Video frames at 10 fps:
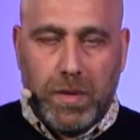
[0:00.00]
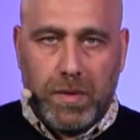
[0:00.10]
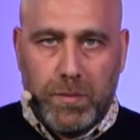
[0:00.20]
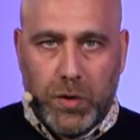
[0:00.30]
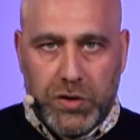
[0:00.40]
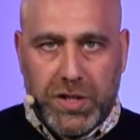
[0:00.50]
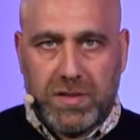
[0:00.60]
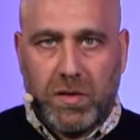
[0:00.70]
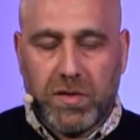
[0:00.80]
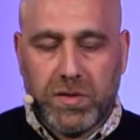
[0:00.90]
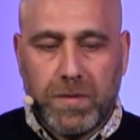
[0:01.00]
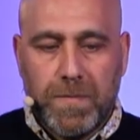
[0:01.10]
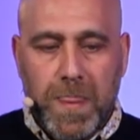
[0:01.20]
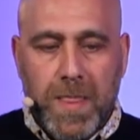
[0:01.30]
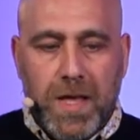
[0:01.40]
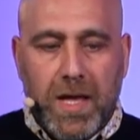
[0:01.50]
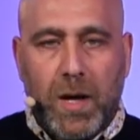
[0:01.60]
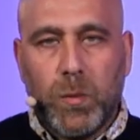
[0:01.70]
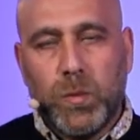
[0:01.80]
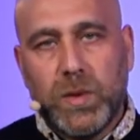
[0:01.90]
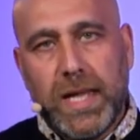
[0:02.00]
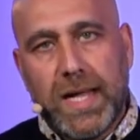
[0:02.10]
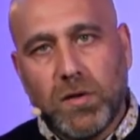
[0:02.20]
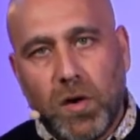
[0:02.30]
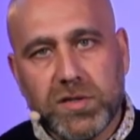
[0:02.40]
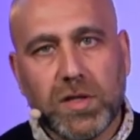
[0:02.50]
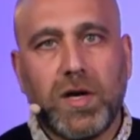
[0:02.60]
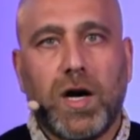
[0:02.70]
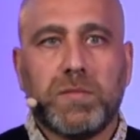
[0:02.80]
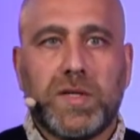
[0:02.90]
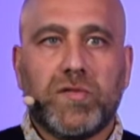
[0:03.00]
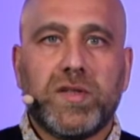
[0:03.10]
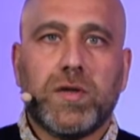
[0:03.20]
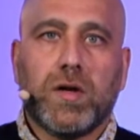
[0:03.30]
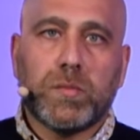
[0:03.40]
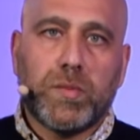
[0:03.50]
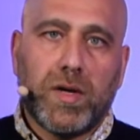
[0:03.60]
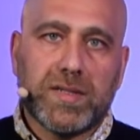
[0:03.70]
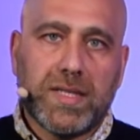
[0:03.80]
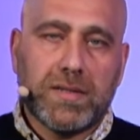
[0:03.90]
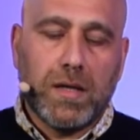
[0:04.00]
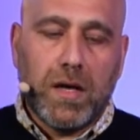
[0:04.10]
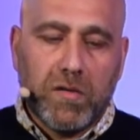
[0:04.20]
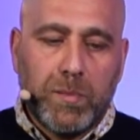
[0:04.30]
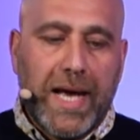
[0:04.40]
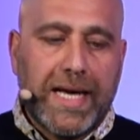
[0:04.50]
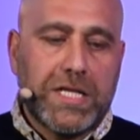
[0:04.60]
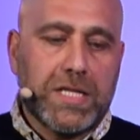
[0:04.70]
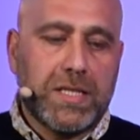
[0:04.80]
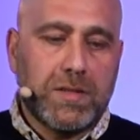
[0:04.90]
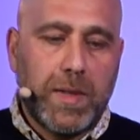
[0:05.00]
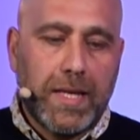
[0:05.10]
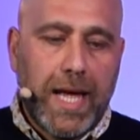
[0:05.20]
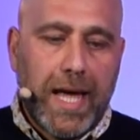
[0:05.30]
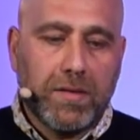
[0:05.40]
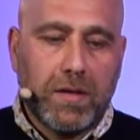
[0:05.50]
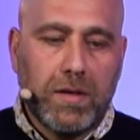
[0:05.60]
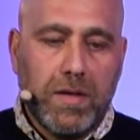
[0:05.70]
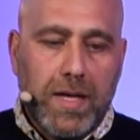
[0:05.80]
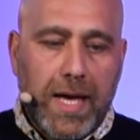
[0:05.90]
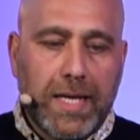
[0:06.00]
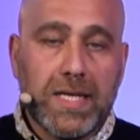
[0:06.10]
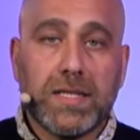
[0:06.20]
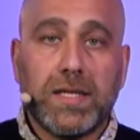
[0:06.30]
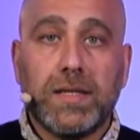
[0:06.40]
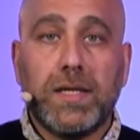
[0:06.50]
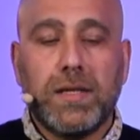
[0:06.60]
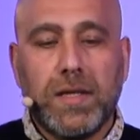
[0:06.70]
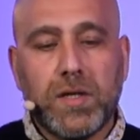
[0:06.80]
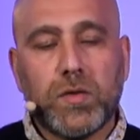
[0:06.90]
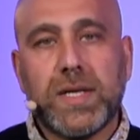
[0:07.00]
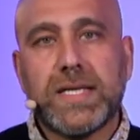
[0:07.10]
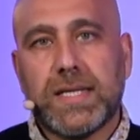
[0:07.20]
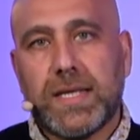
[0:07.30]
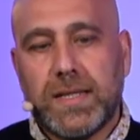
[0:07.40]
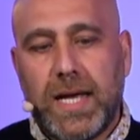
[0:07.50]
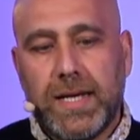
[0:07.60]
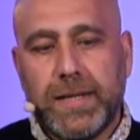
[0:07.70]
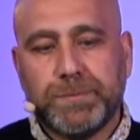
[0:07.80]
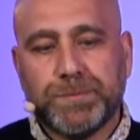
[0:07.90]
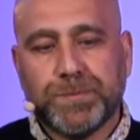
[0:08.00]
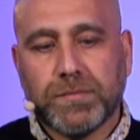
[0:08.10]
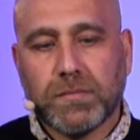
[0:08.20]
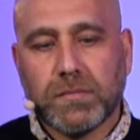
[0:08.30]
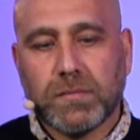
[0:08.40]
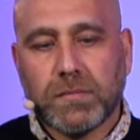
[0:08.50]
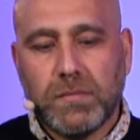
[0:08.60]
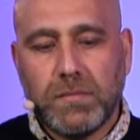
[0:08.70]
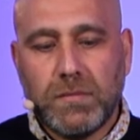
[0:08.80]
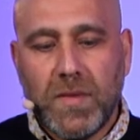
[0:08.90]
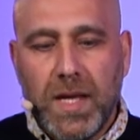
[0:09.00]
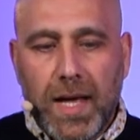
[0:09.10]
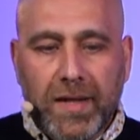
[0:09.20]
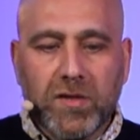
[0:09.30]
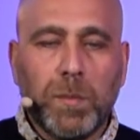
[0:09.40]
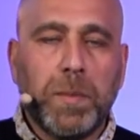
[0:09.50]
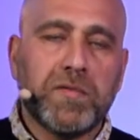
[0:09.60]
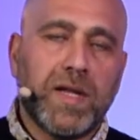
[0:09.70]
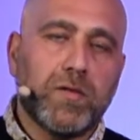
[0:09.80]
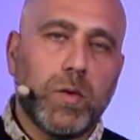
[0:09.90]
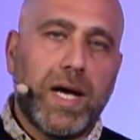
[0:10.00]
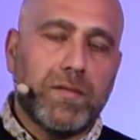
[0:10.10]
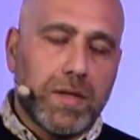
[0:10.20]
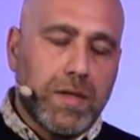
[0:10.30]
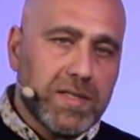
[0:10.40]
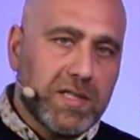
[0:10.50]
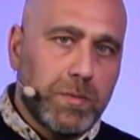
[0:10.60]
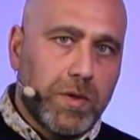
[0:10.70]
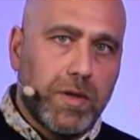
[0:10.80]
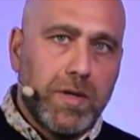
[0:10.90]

purchase also. And with that also come the return process. A lot of packages is being handled and is increasing daily. On top of that, you have the customer